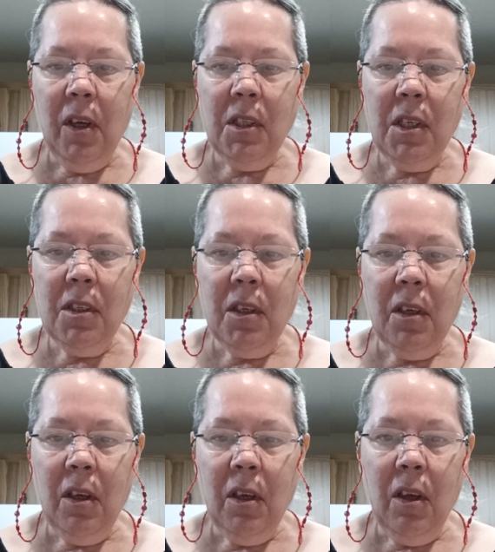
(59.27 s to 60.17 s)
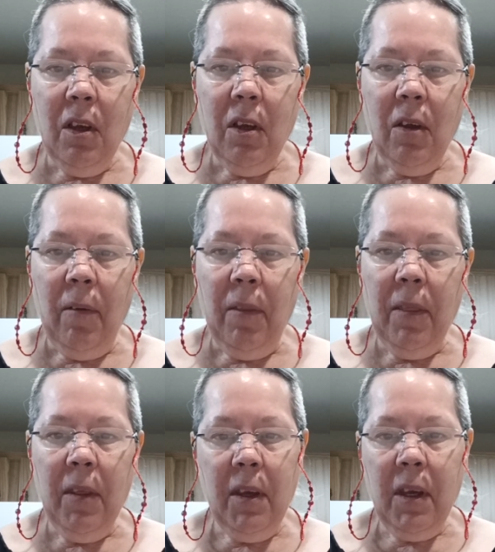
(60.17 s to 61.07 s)
It says
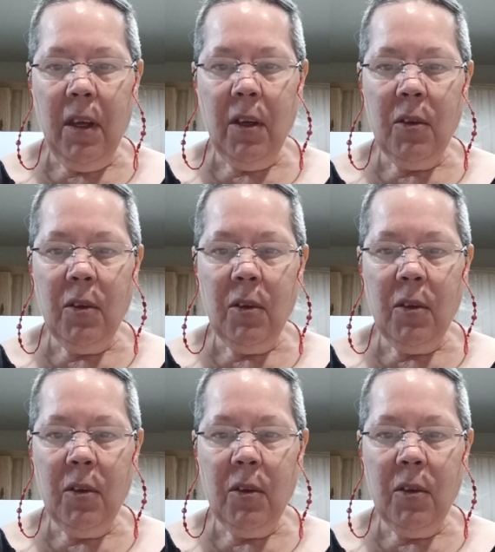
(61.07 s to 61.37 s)
Again,